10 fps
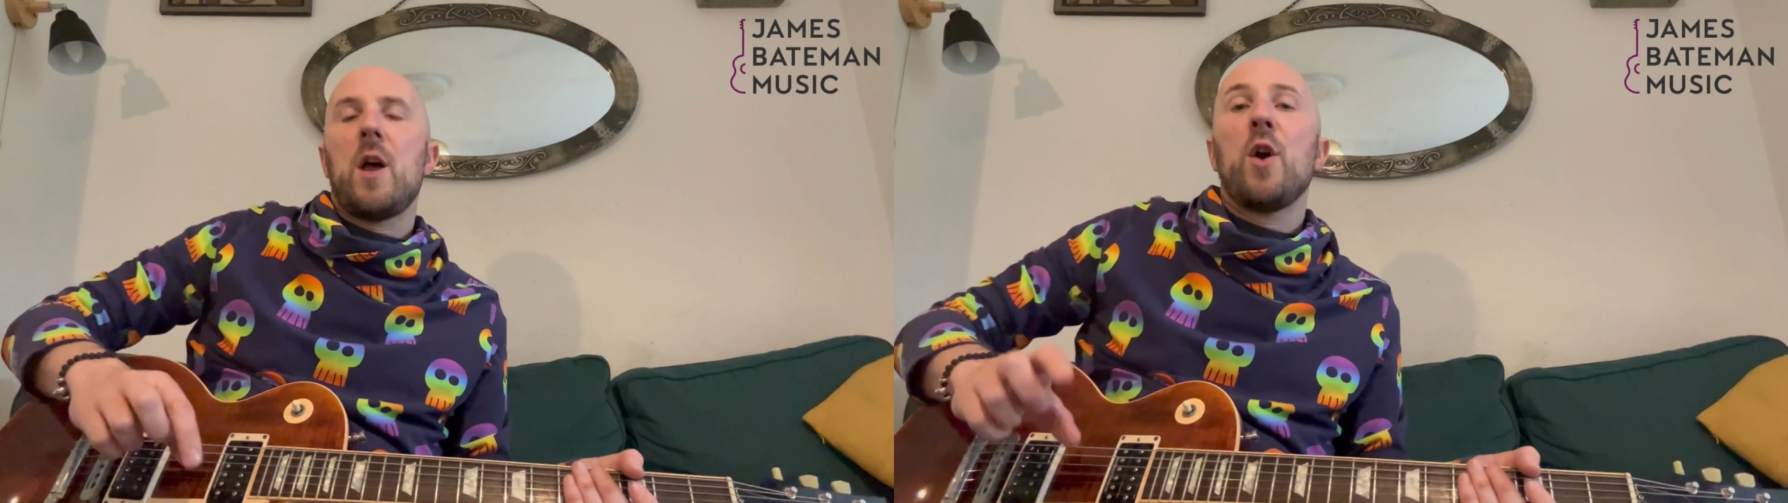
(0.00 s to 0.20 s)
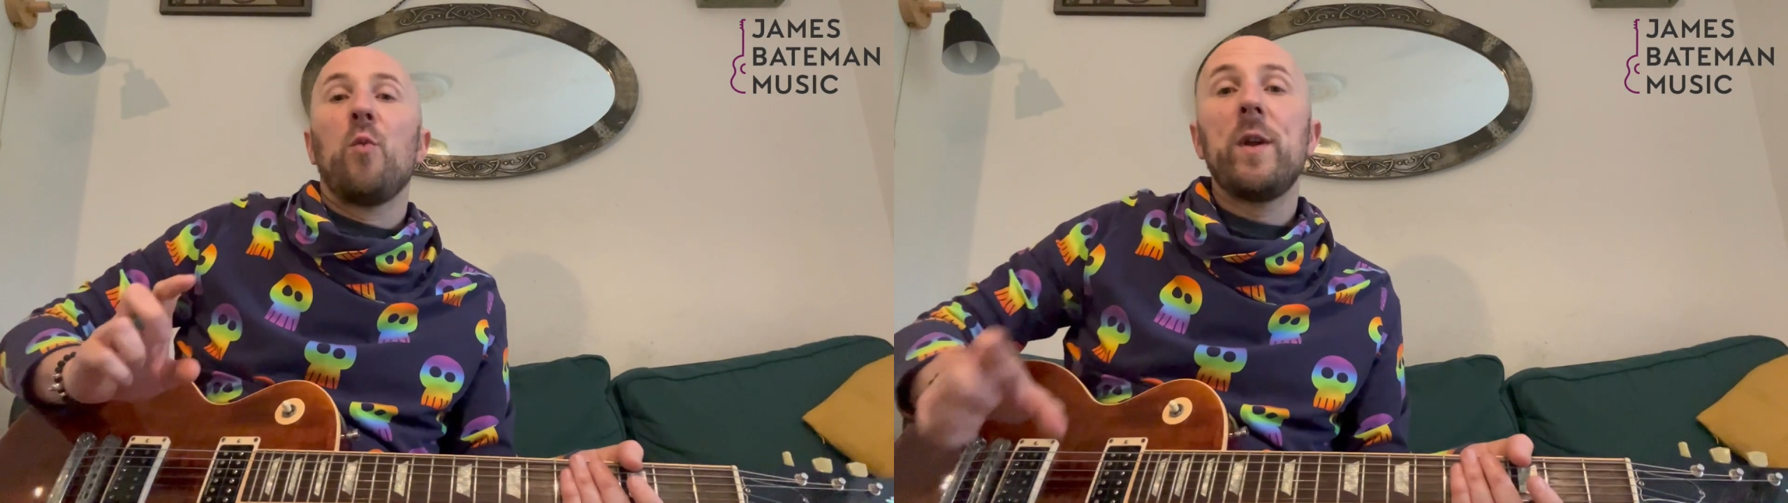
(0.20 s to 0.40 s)

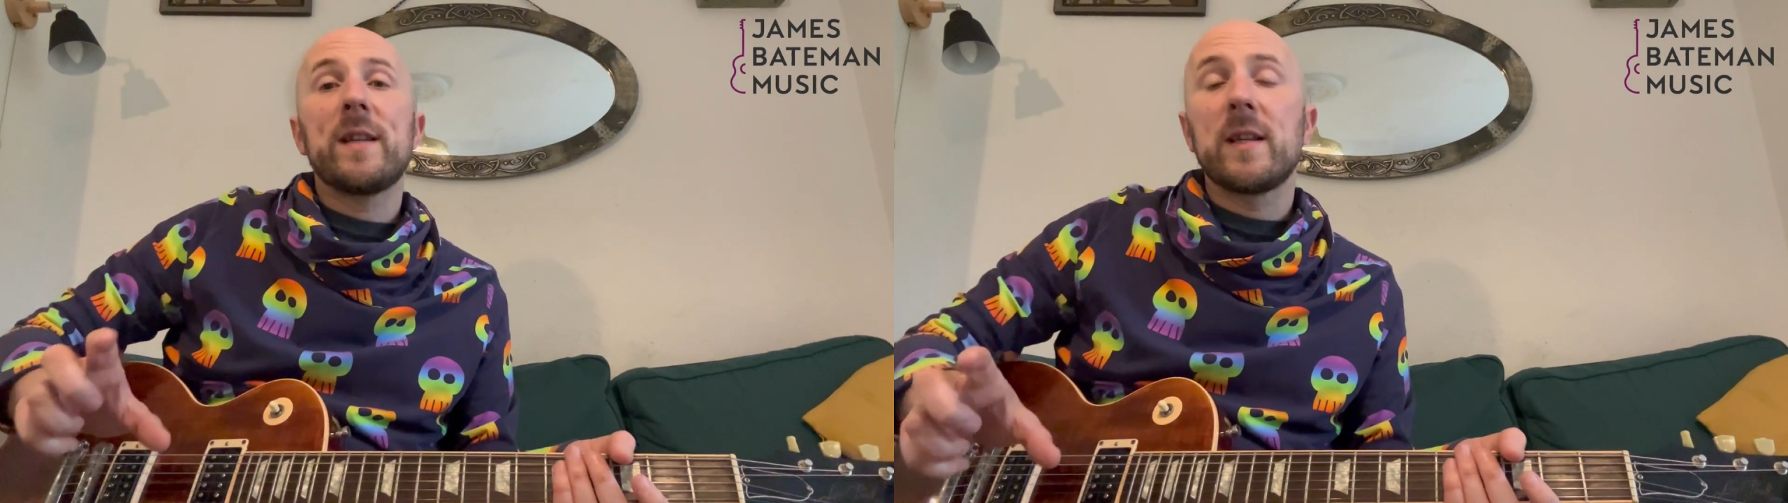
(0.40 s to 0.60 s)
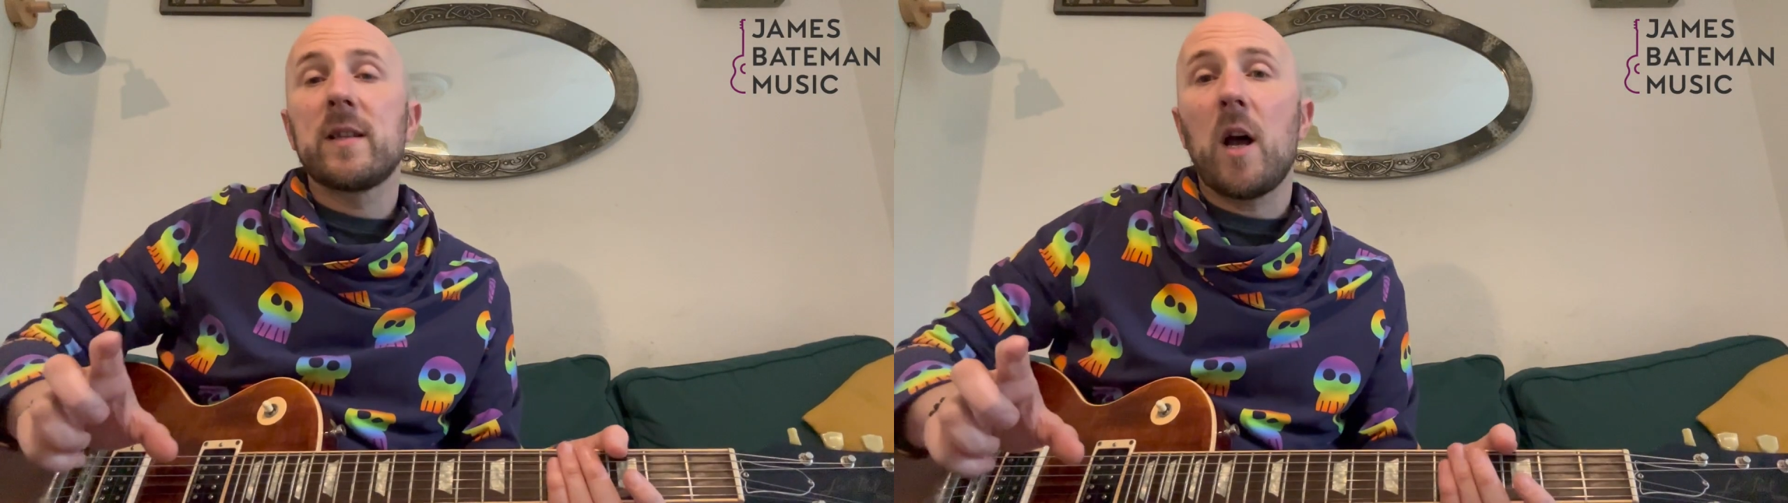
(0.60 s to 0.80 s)
With
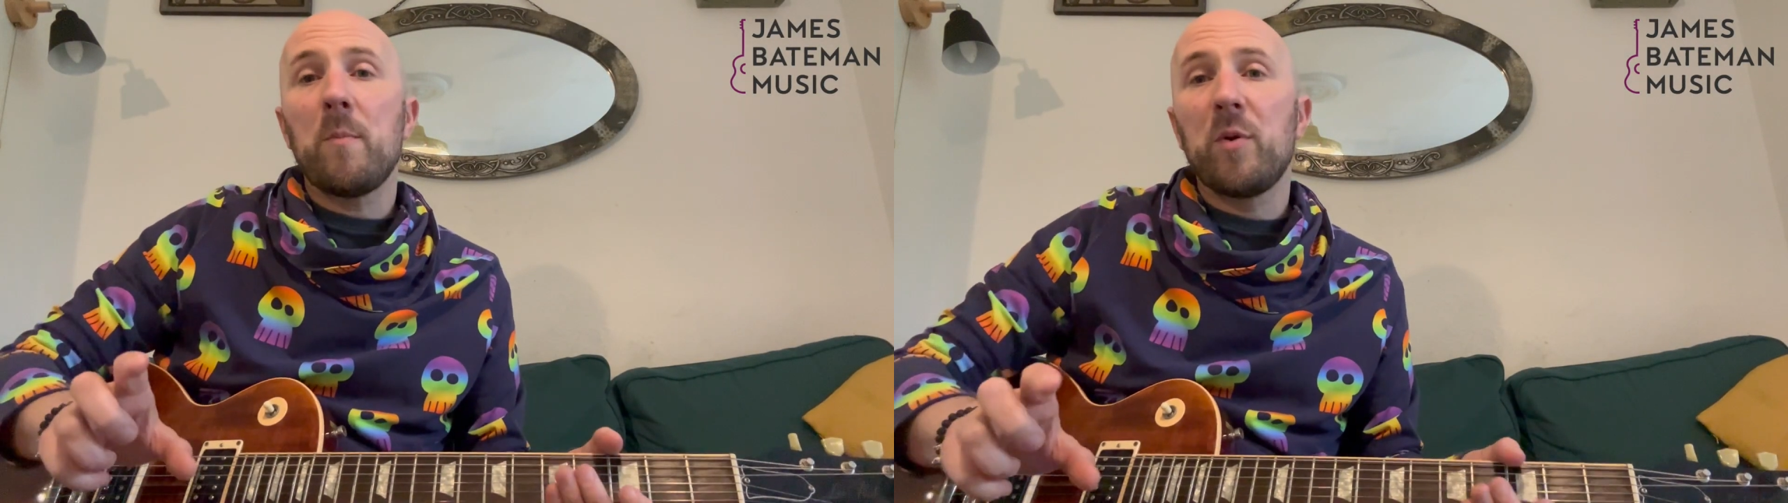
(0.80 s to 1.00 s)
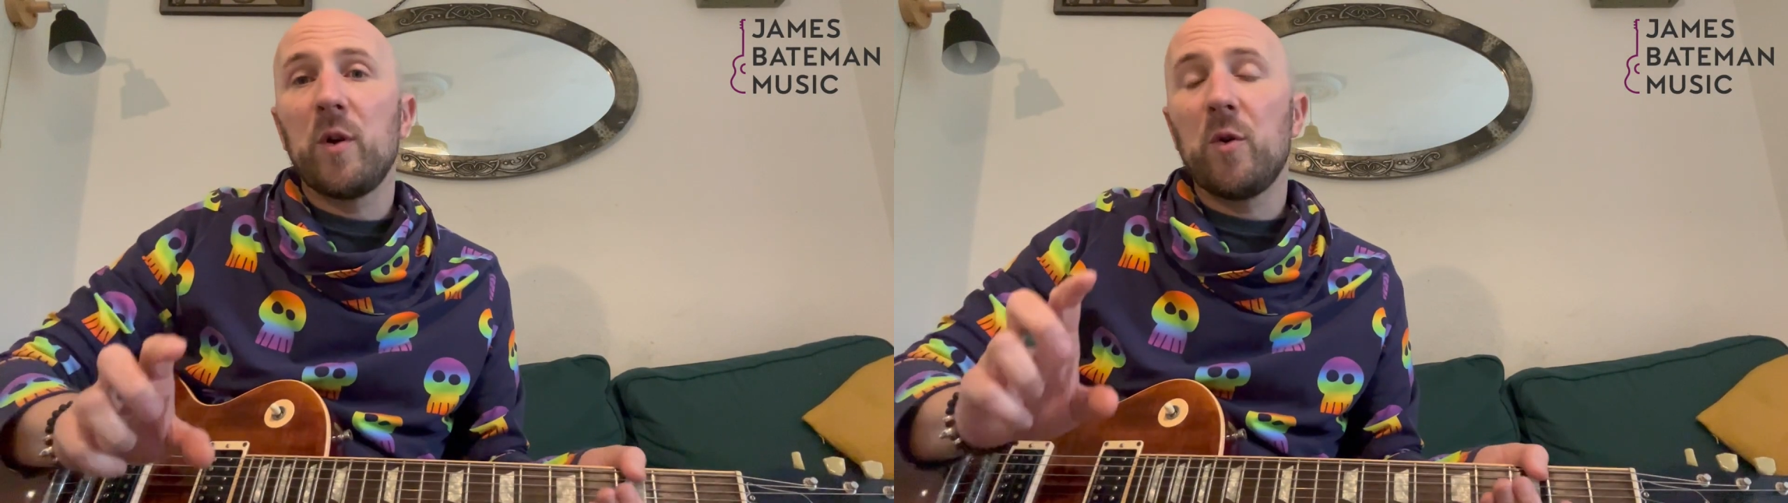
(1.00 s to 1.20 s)
this
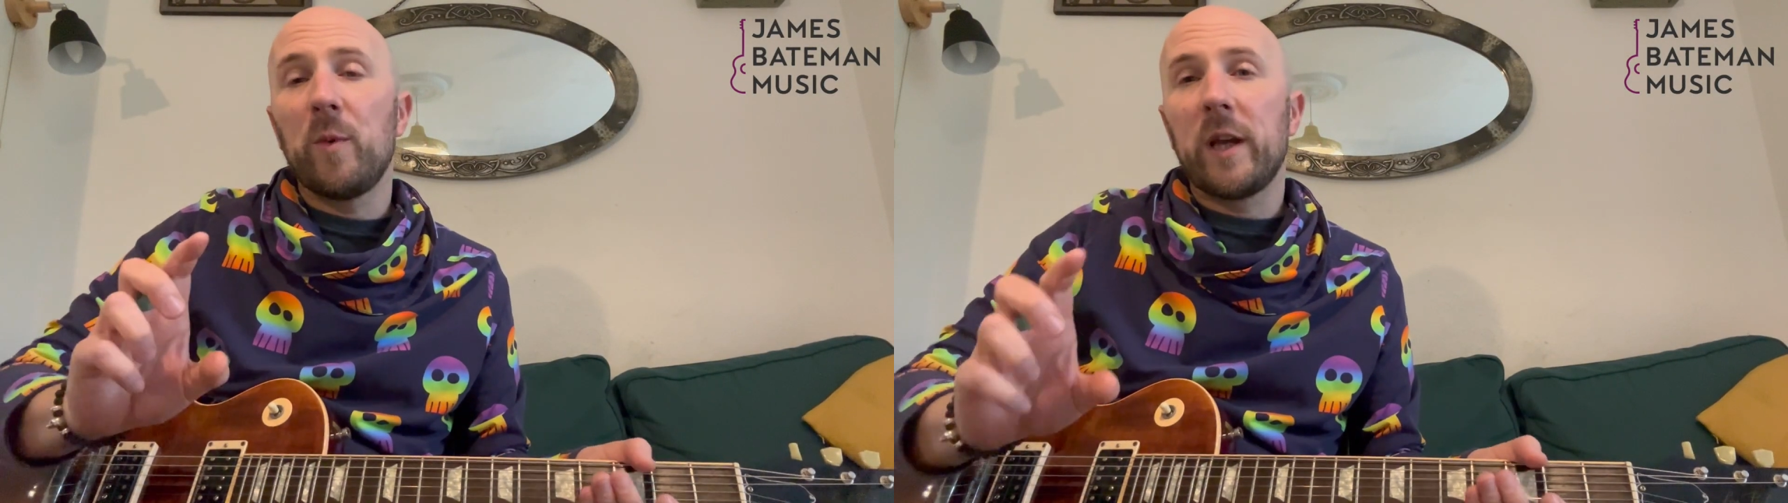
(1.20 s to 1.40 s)
example,